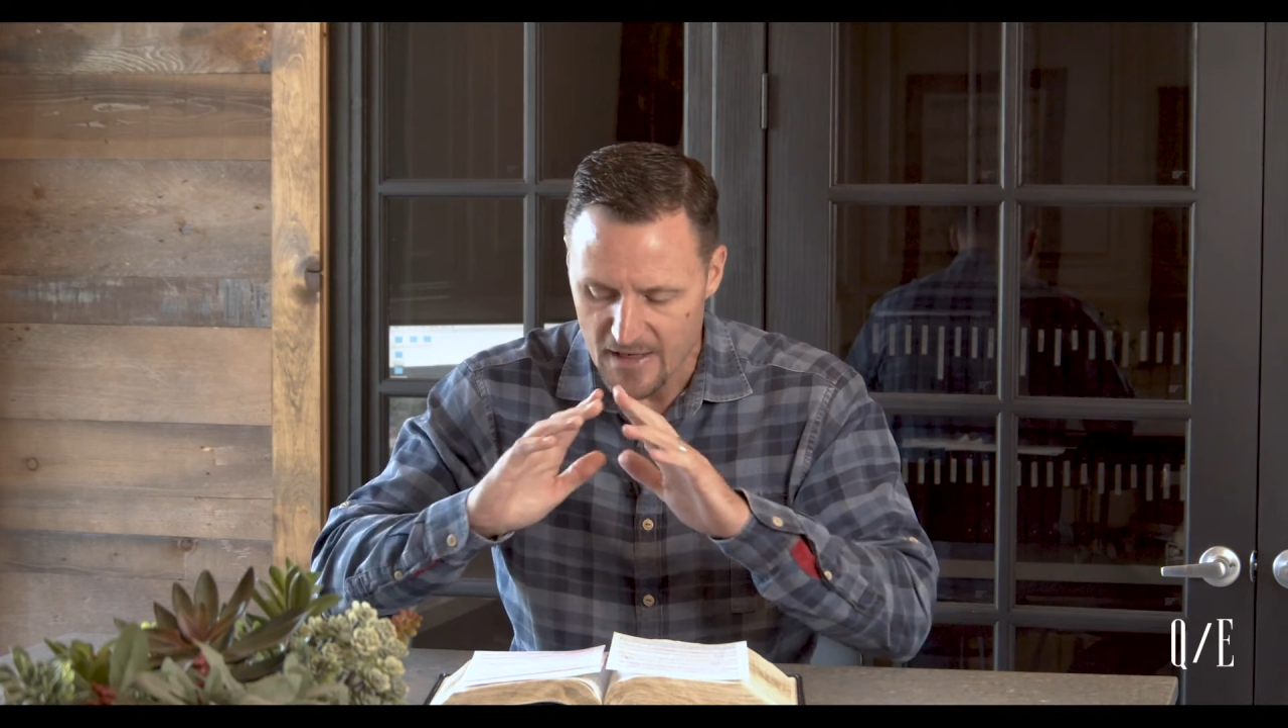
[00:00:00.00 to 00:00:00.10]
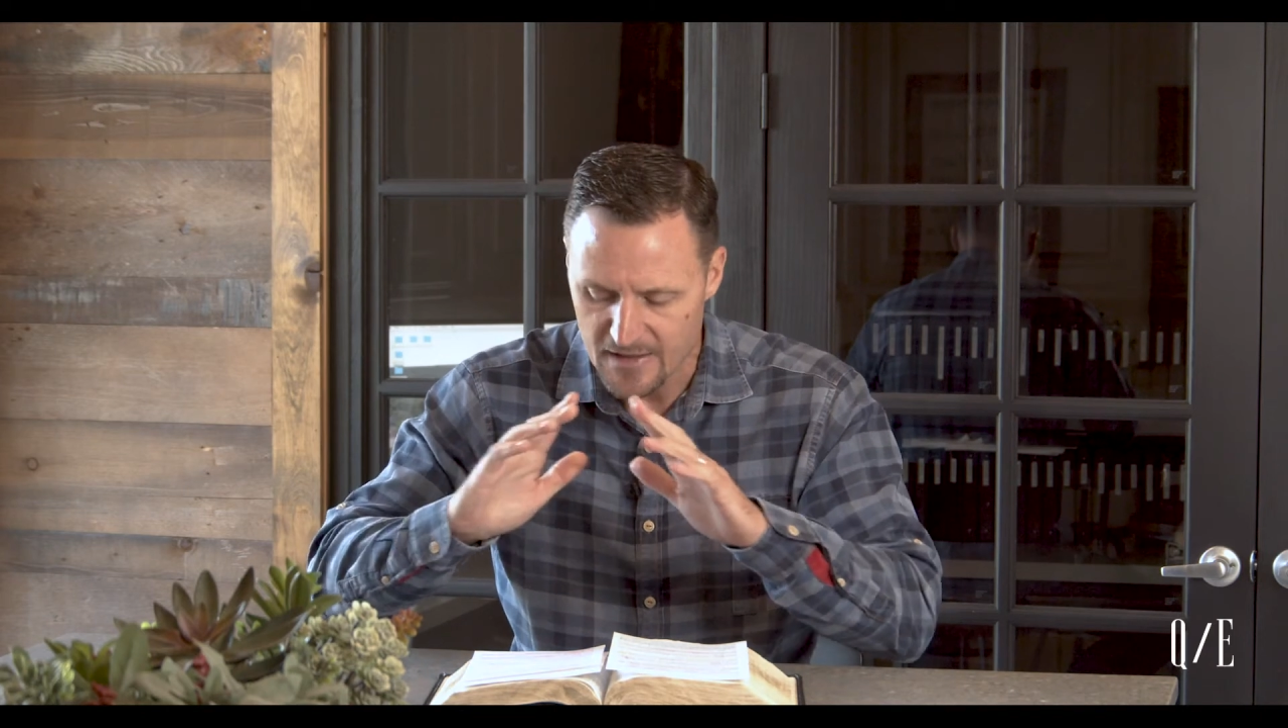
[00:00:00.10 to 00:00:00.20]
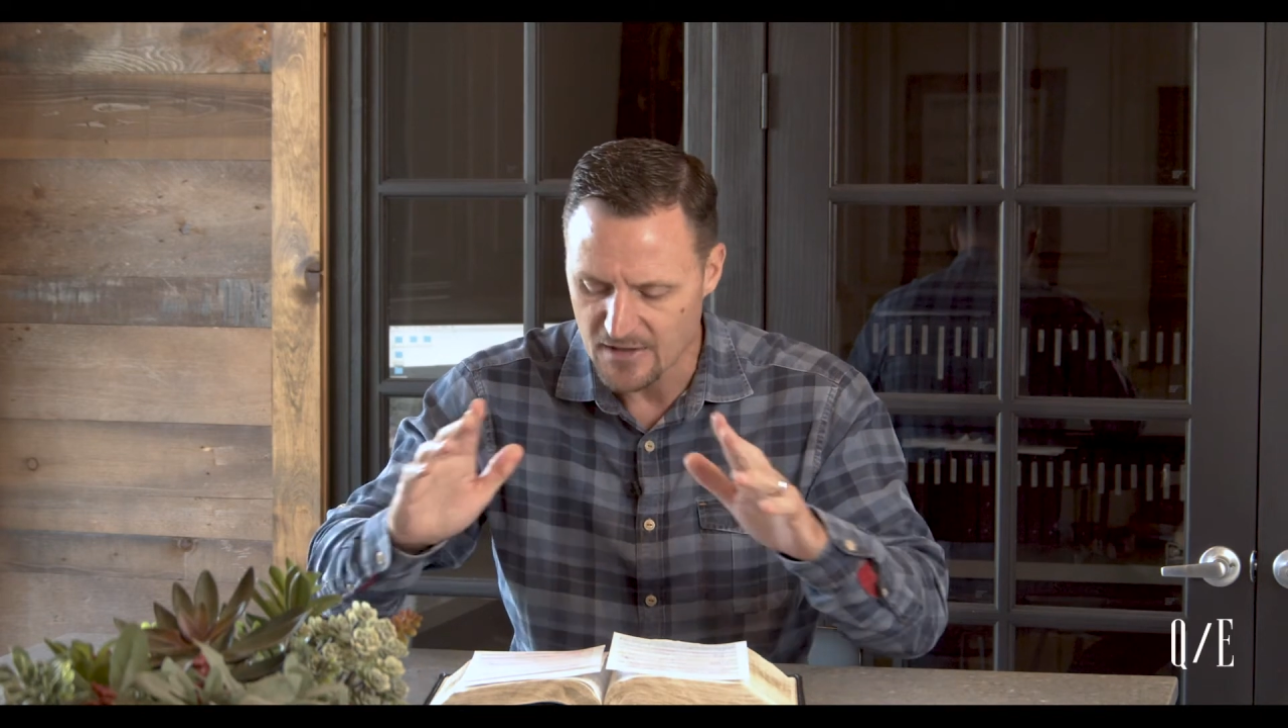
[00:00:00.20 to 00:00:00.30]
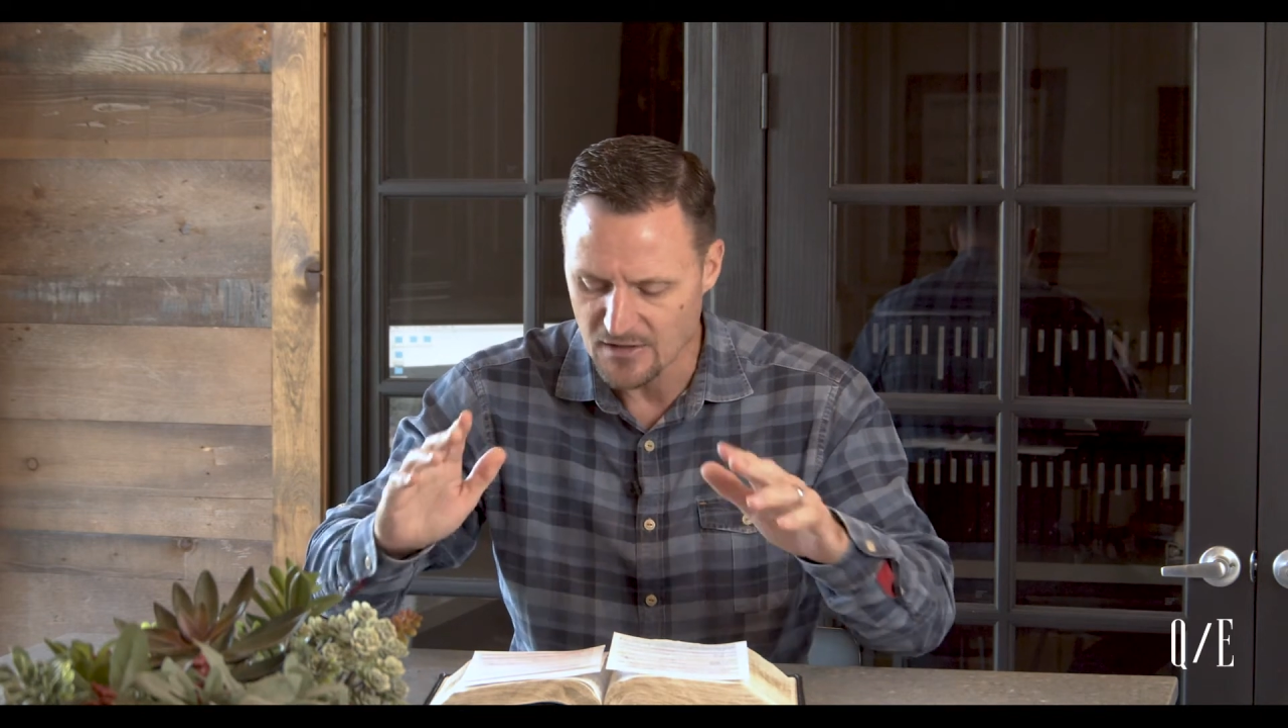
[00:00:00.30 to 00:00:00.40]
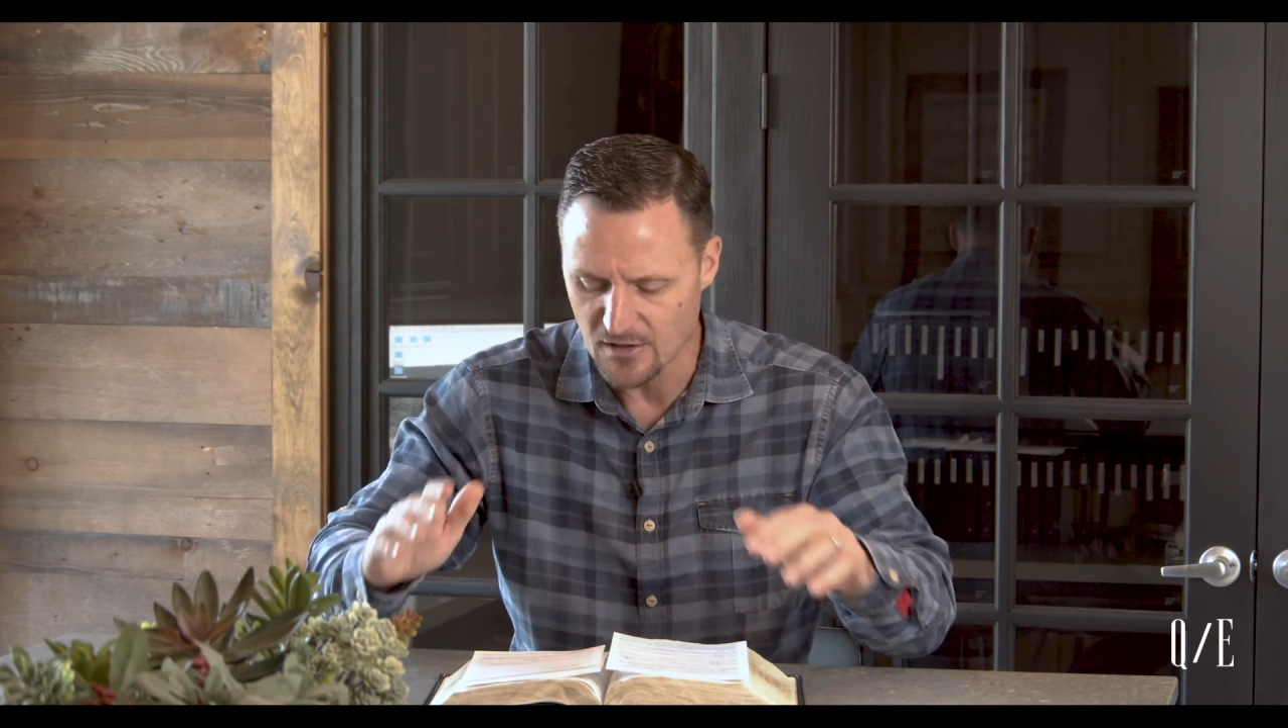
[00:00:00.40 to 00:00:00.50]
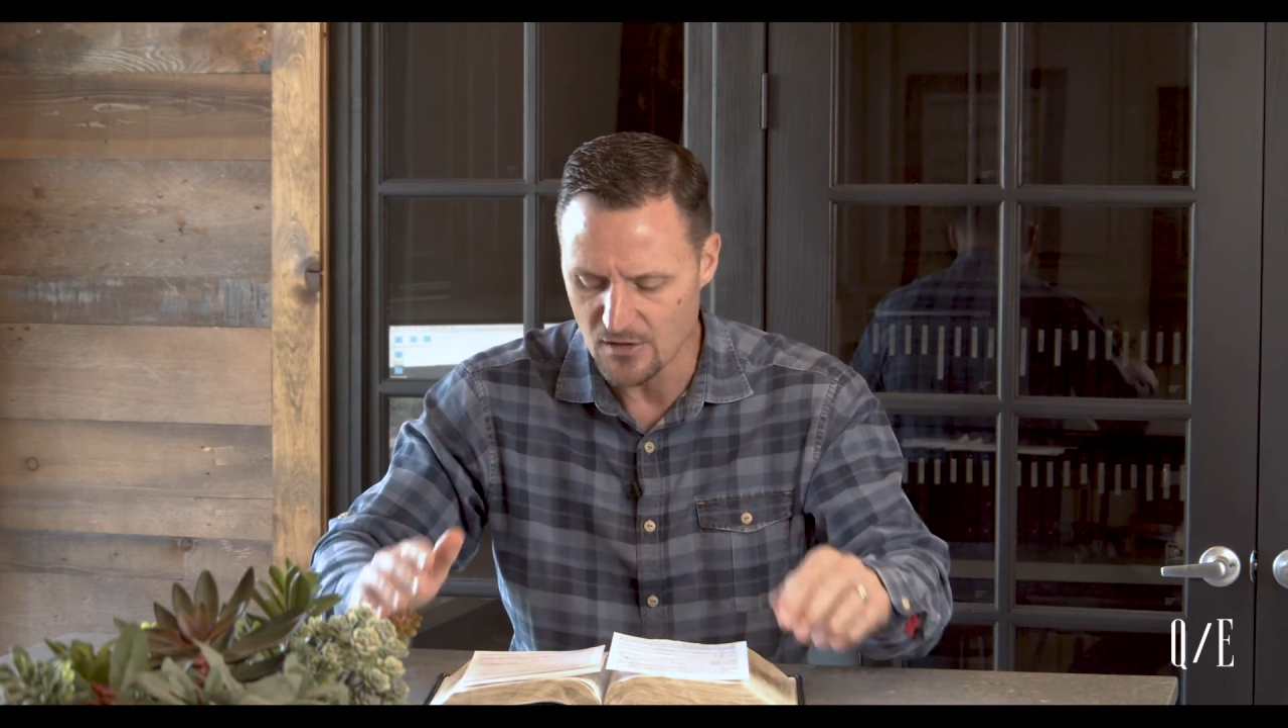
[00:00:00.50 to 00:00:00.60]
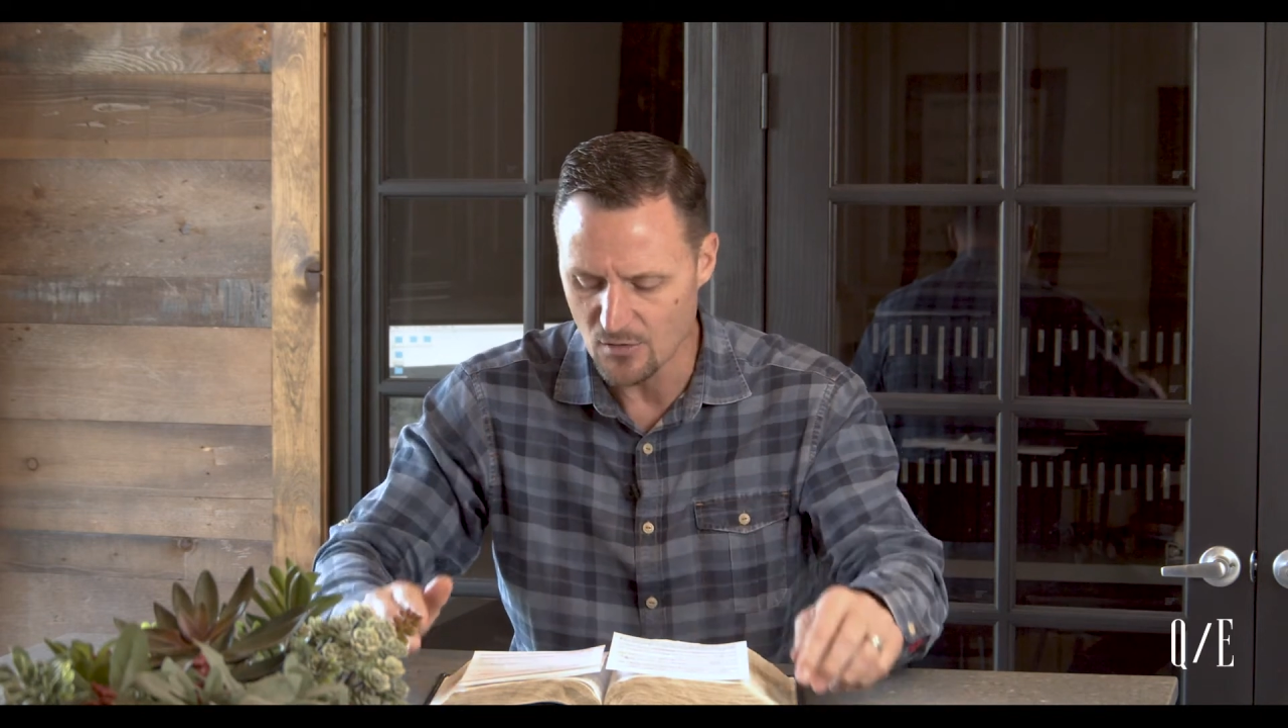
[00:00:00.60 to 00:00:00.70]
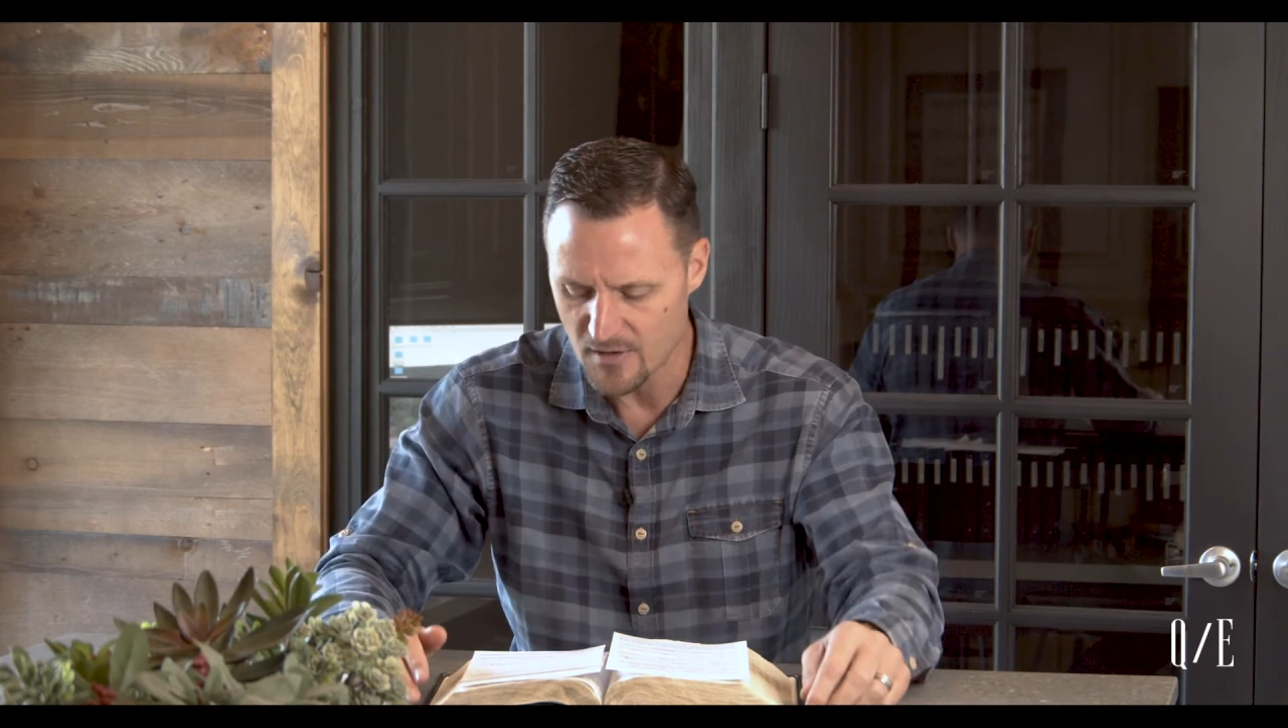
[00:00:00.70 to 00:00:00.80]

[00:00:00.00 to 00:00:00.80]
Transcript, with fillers: get to do